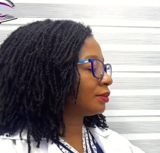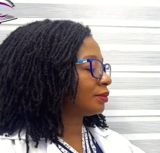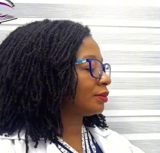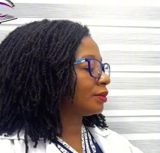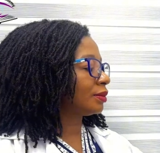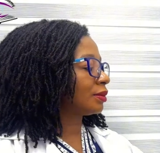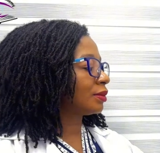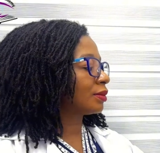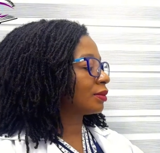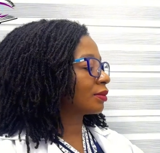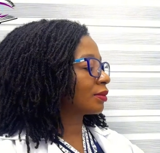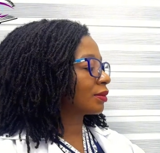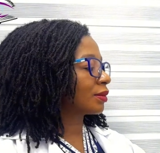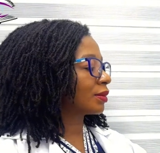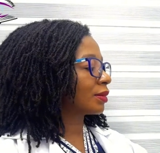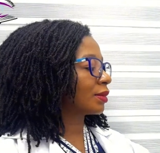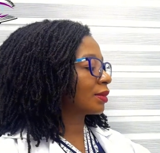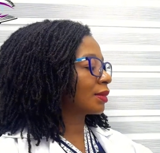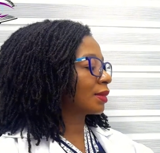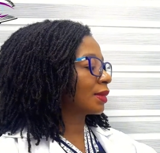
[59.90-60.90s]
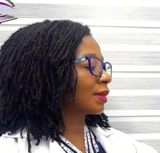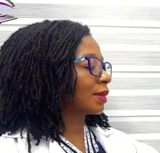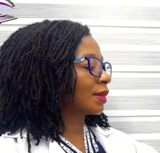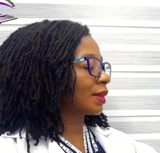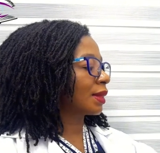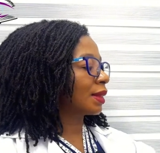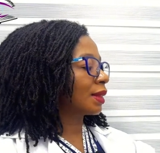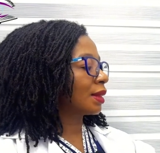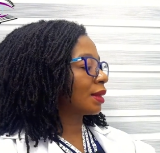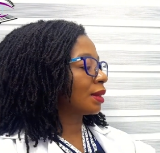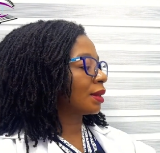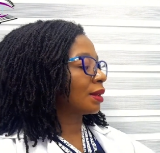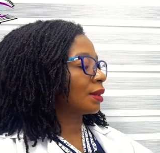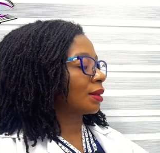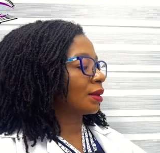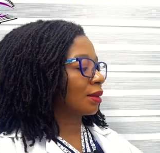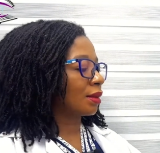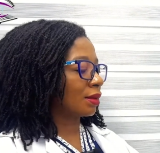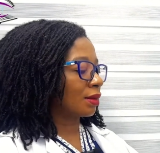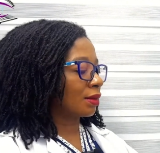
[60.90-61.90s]

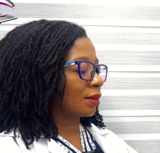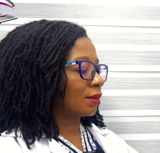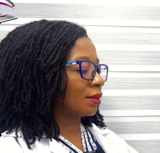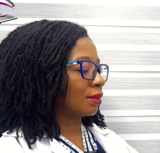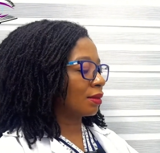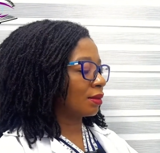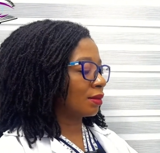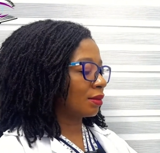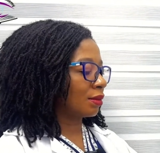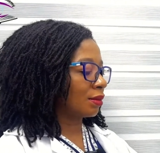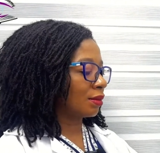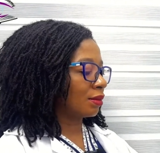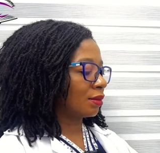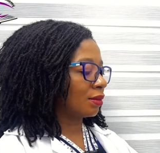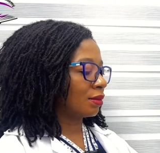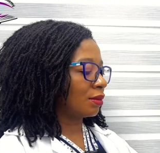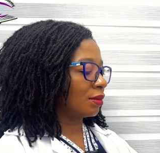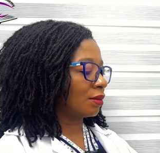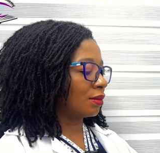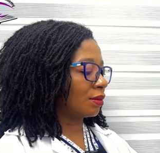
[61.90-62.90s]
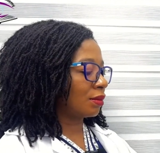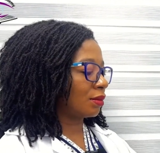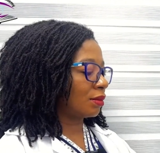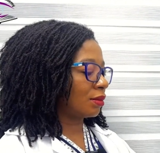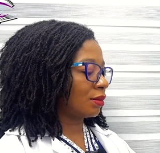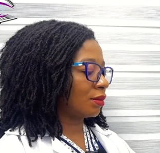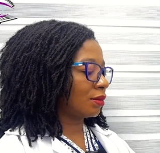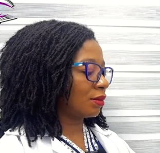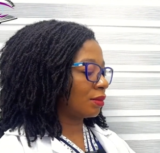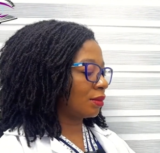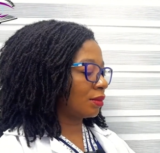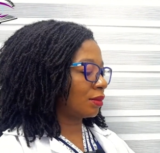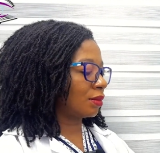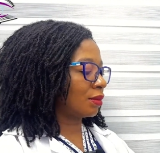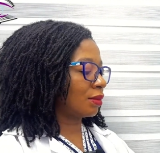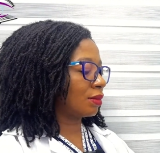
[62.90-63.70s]
Nothing is said.